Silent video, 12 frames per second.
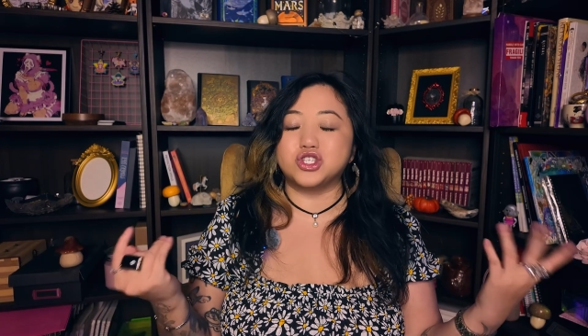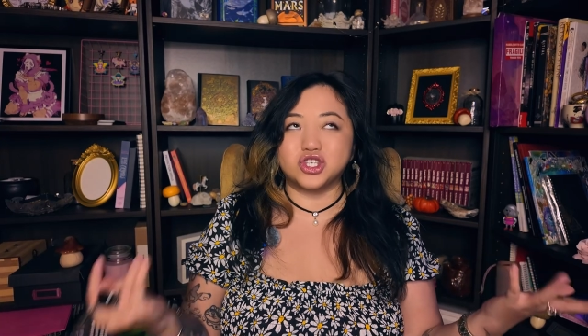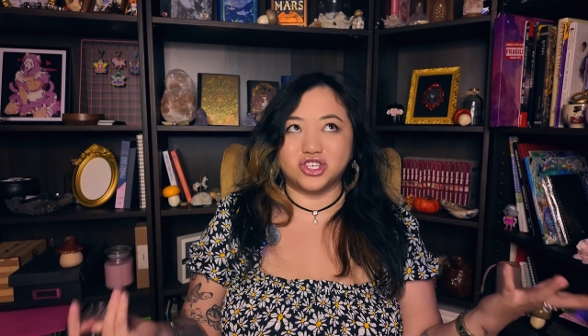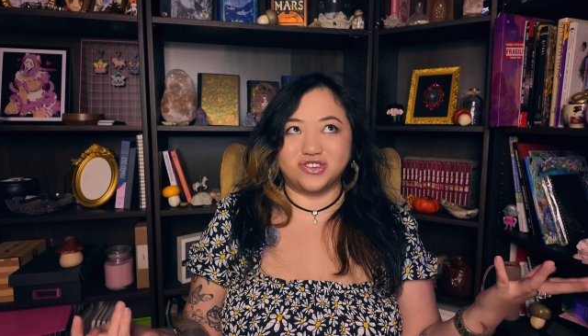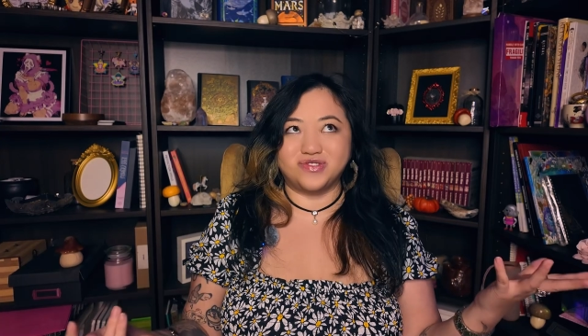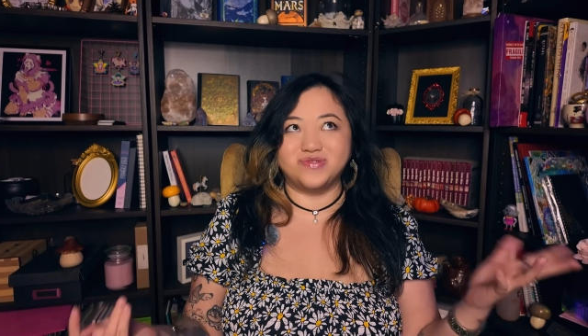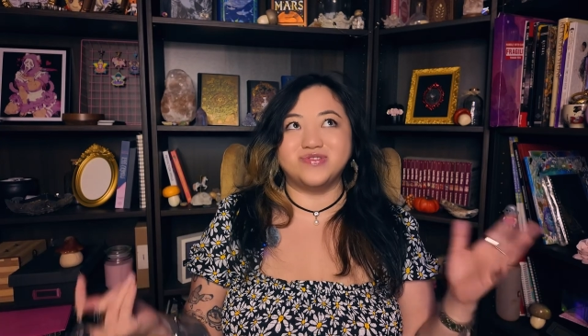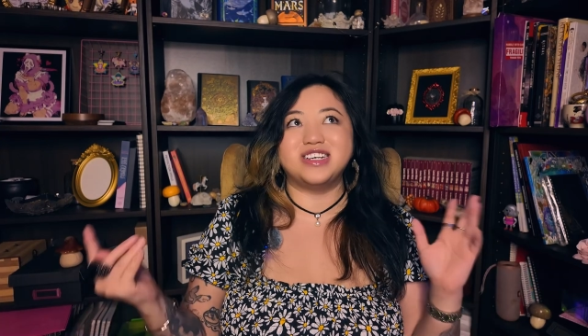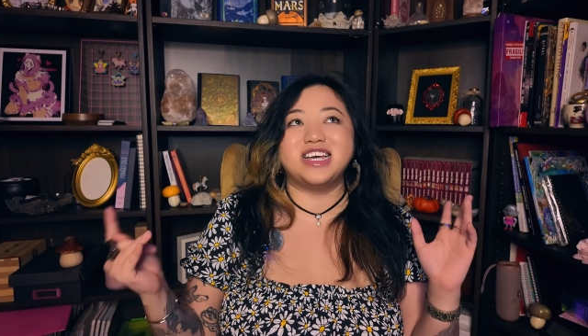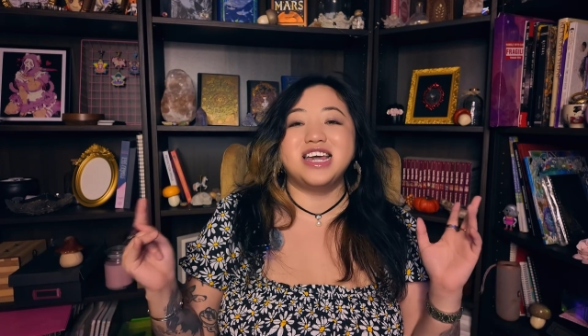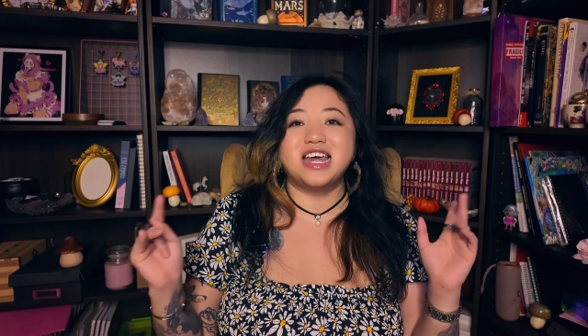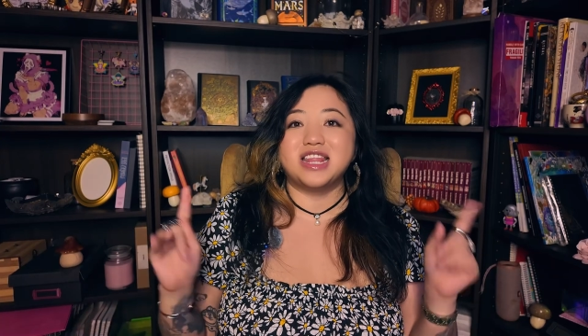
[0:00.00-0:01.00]
too.
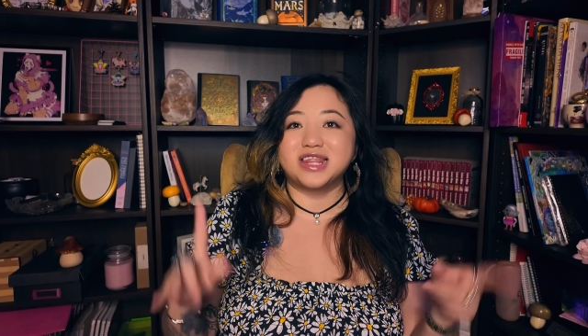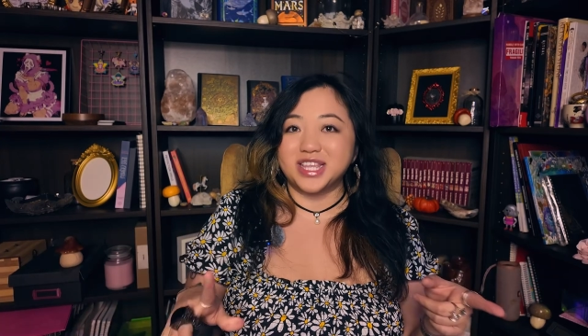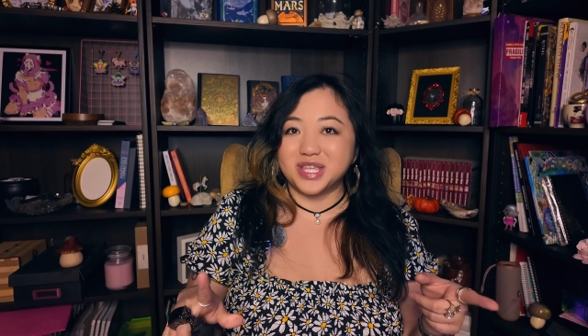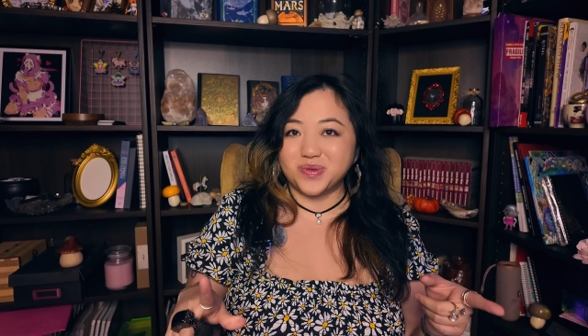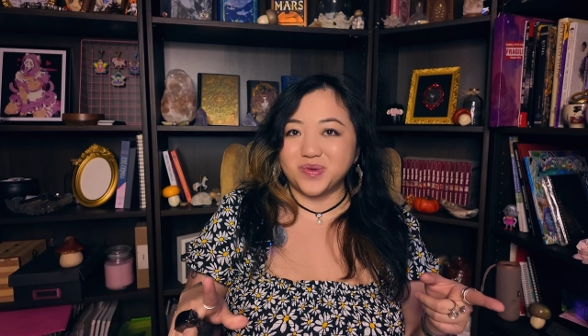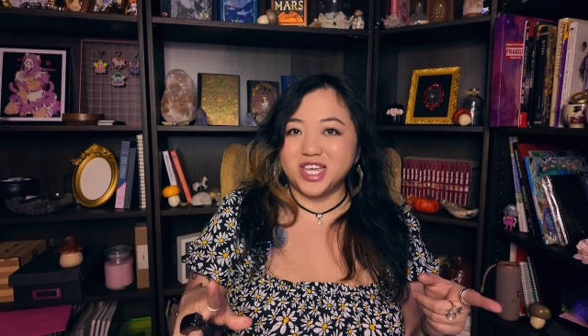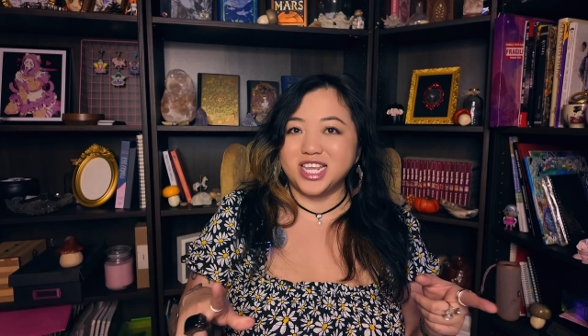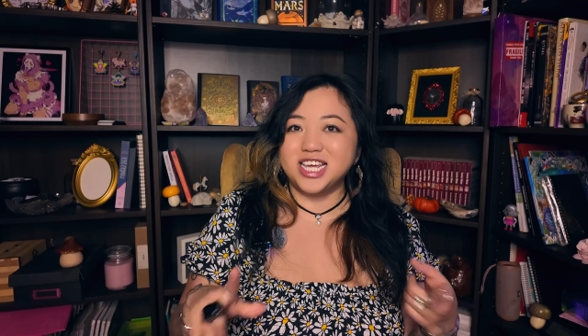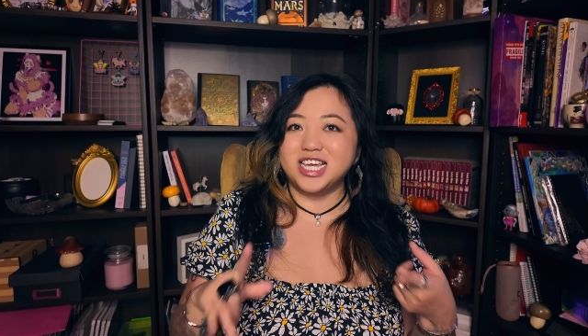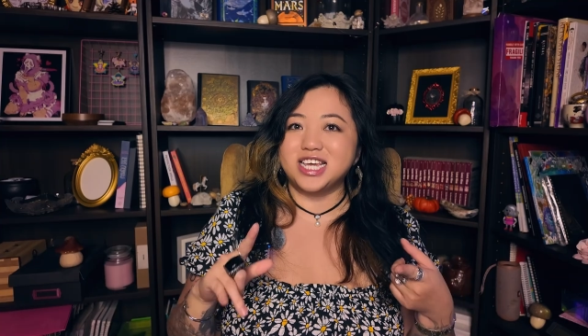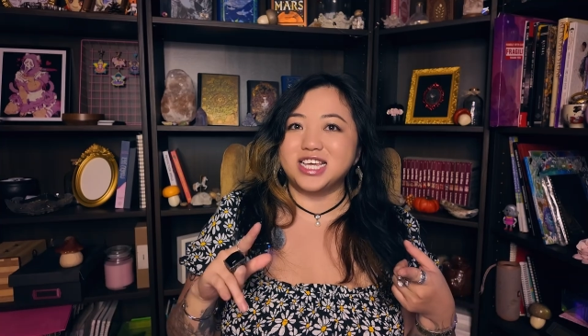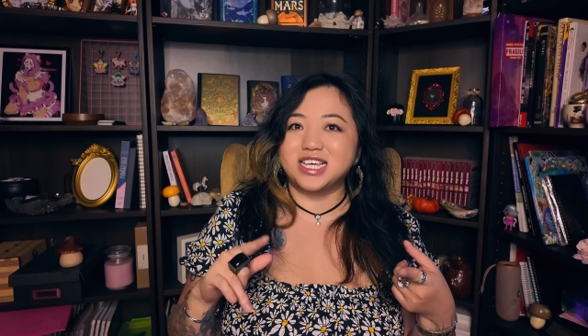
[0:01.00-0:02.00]
This one
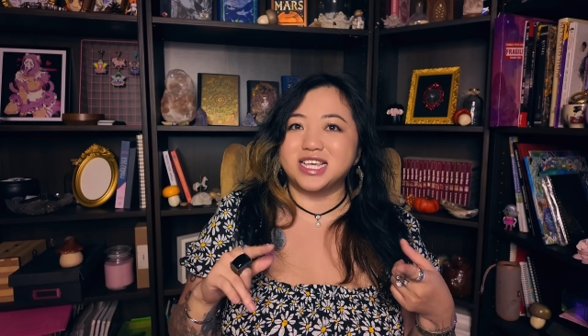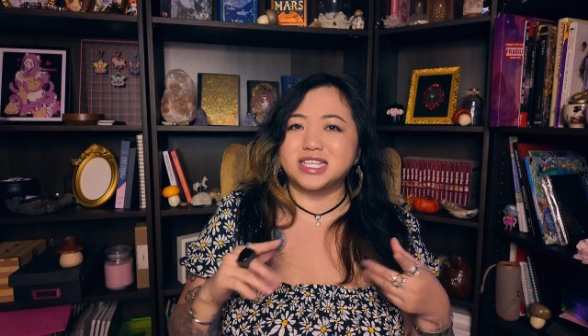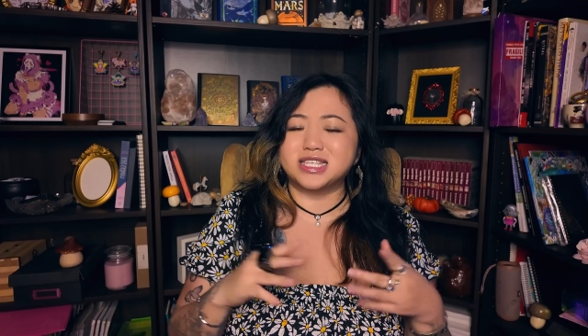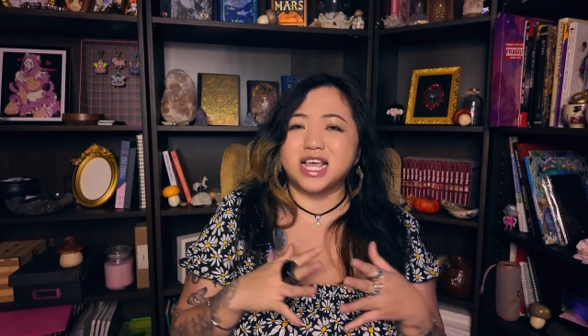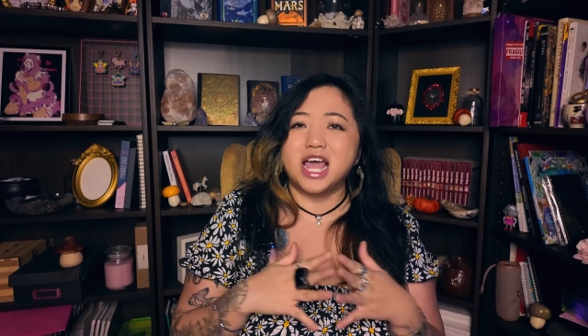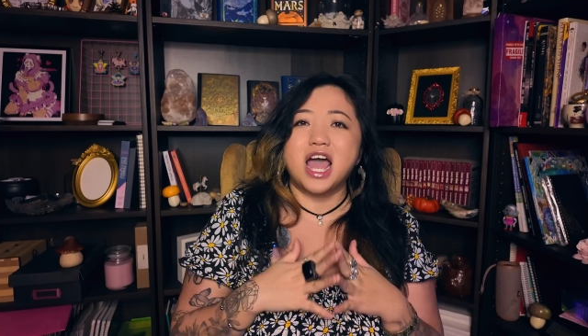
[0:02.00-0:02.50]
is